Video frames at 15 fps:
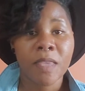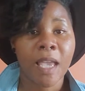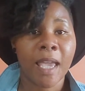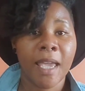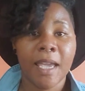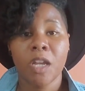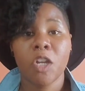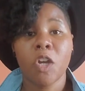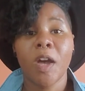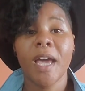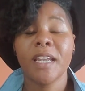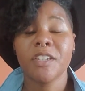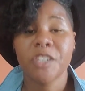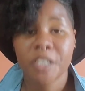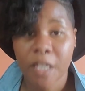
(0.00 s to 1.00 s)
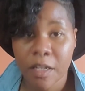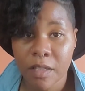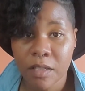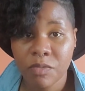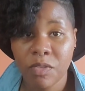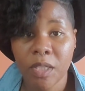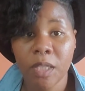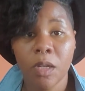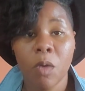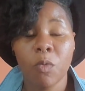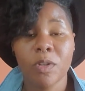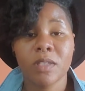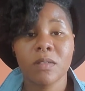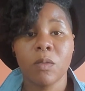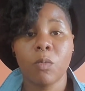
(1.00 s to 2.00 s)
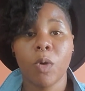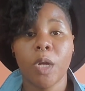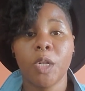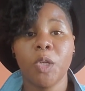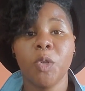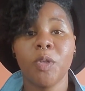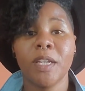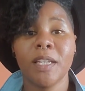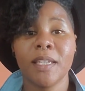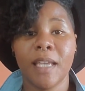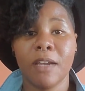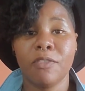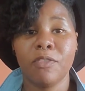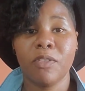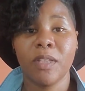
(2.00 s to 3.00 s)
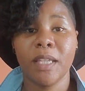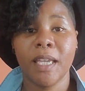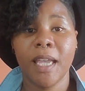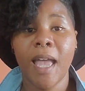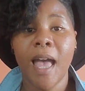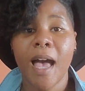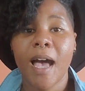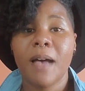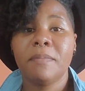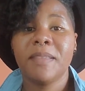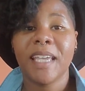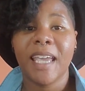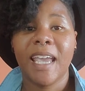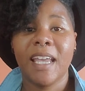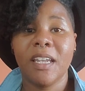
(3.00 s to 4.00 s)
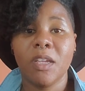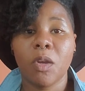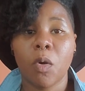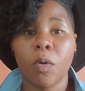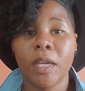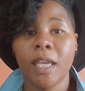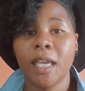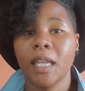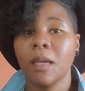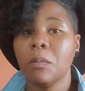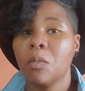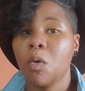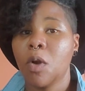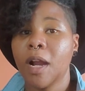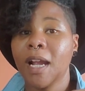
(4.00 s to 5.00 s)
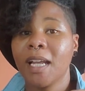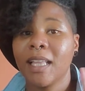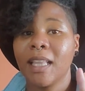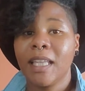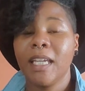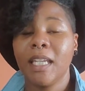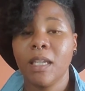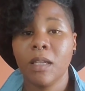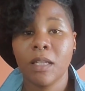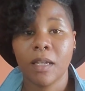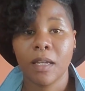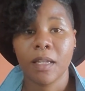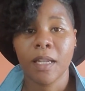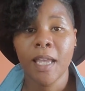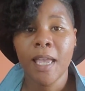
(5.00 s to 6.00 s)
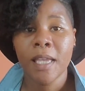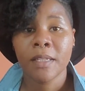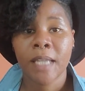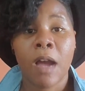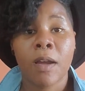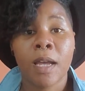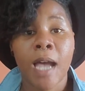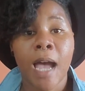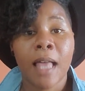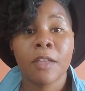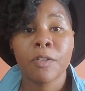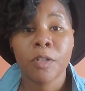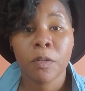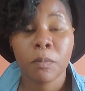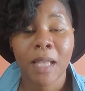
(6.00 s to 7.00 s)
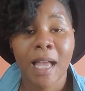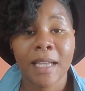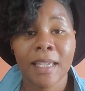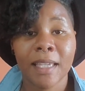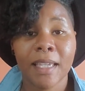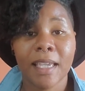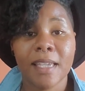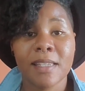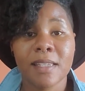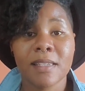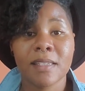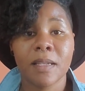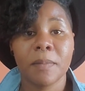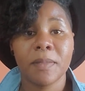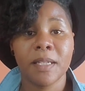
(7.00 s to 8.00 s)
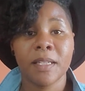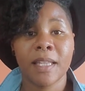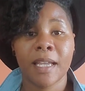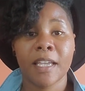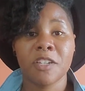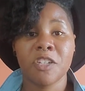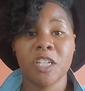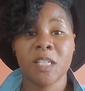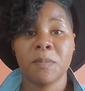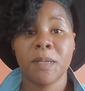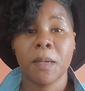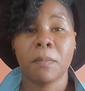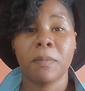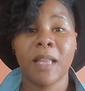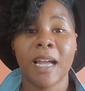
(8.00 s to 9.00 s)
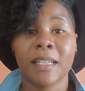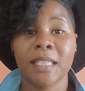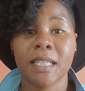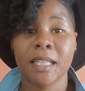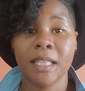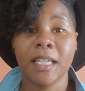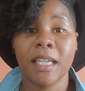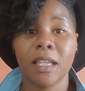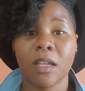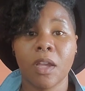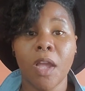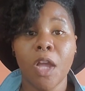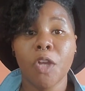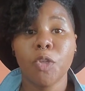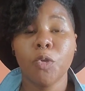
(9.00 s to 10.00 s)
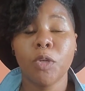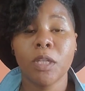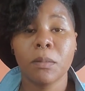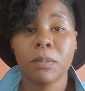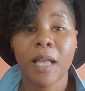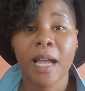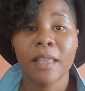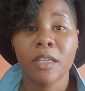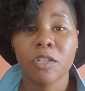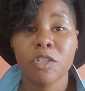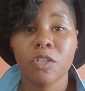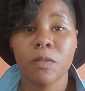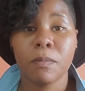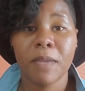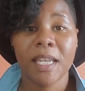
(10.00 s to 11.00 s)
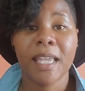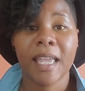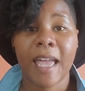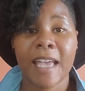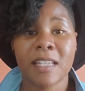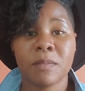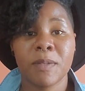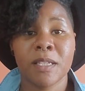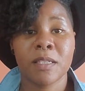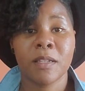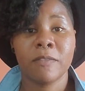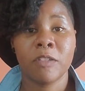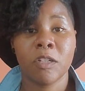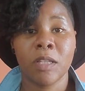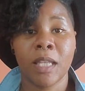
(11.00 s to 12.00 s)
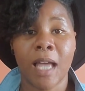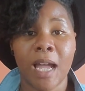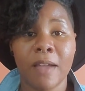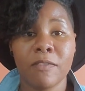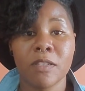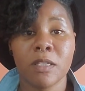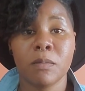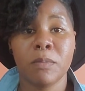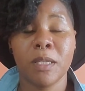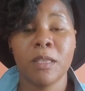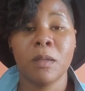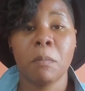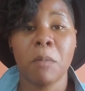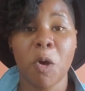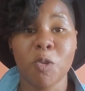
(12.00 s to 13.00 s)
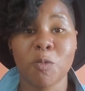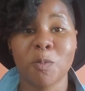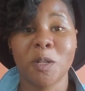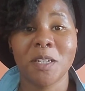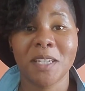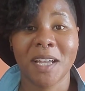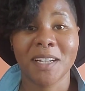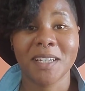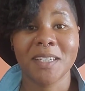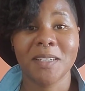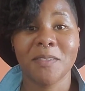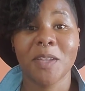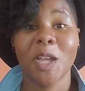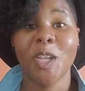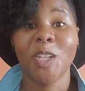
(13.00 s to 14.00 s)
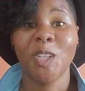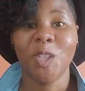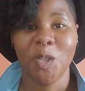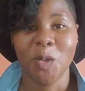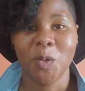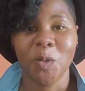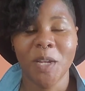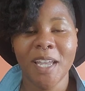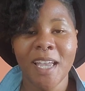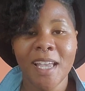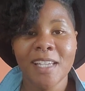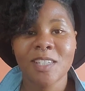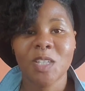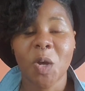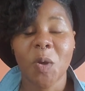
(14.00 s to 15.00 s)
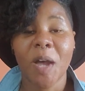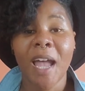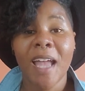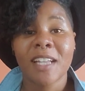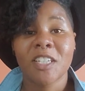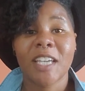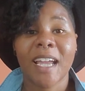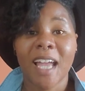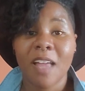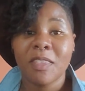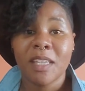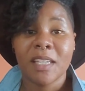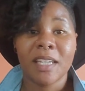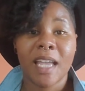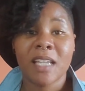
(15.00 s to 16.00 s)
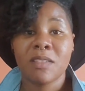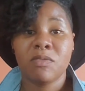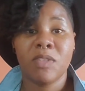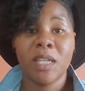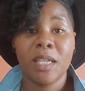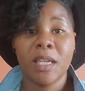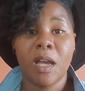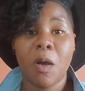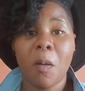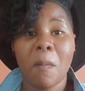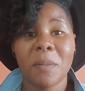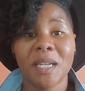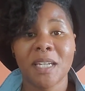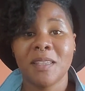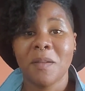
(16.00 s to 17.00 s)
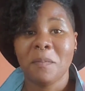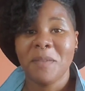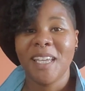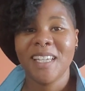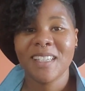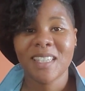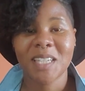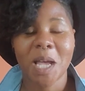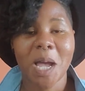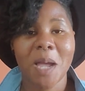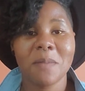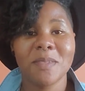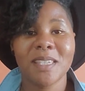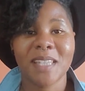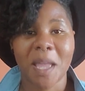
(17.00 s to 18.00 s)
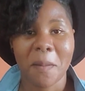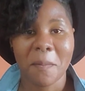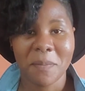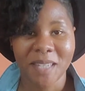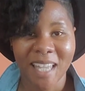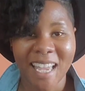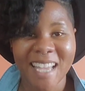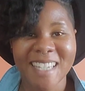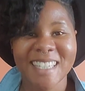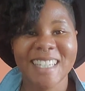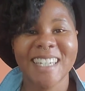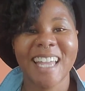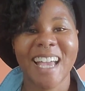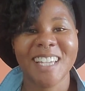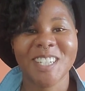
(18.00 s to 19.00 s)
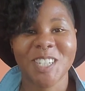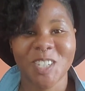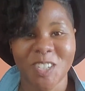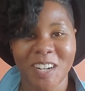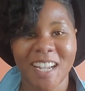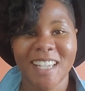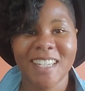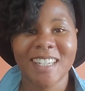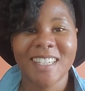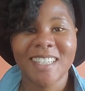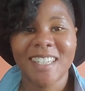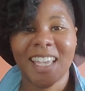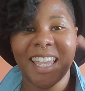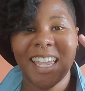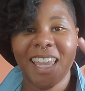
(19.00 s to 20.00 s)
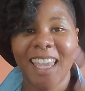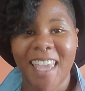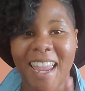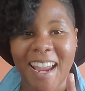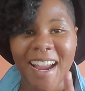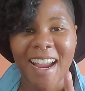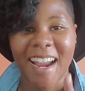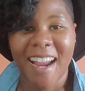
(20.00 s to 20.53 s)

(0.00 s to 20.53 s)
And go ahead and share this video with someone who can definitely up the ante on getting more cleaning done. Now, calendar blocking isn't something that can just be applied to cleaning. You can apply this to many aspects of your life to be the most productive you. So check out the next video, but in the meantime, stay blessed, not stressed. Take care.